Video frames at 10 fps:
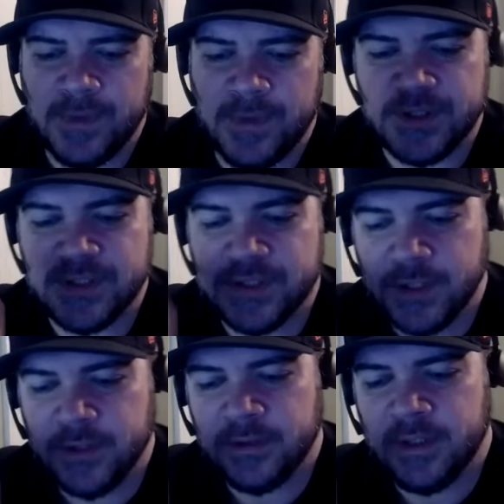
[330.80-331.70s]
but there's
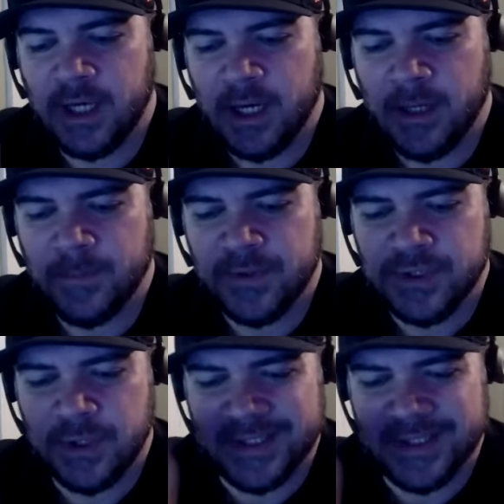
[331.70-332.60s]
certain um, there's
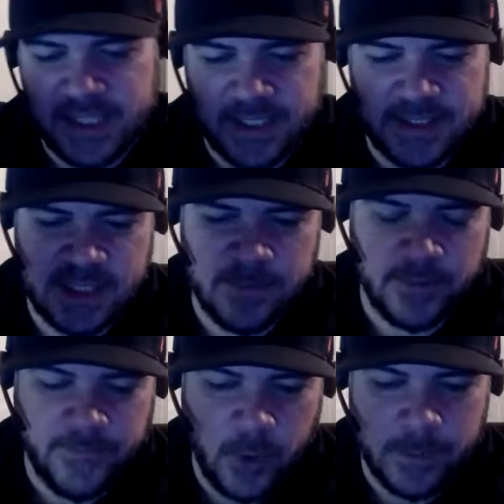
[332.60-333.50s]
certain ticks and
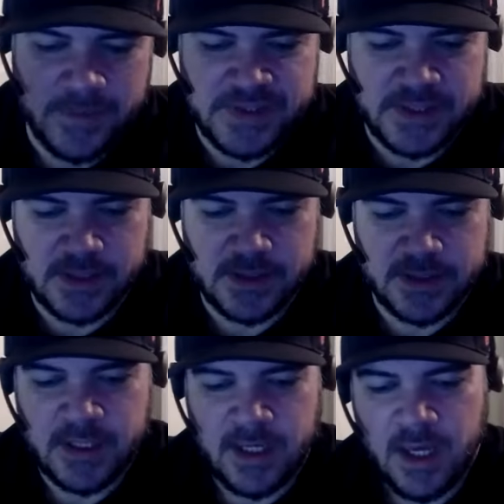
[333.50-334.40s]

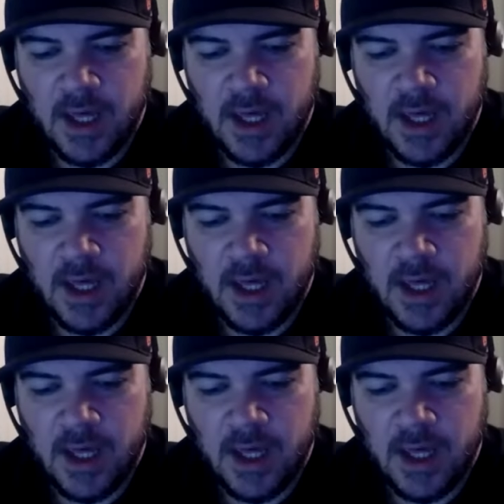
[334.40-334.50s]
performances